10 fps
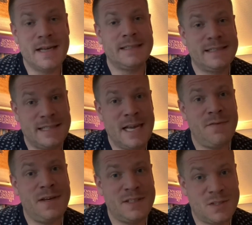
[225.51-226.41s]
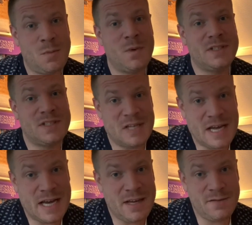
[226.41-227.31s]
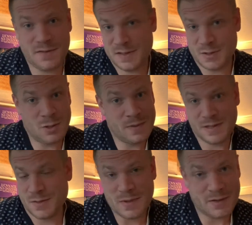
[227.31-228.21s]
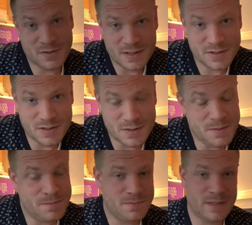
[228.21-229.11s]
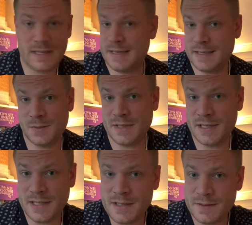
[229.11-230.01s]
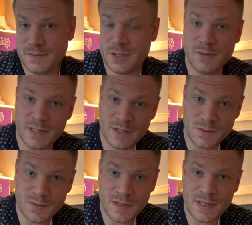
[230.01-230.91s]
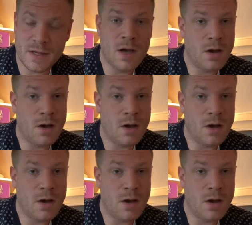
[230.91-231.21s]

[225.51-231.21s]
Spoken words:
Saving someone's life is always the right thing to do, and that's what he did, so he did a good thing.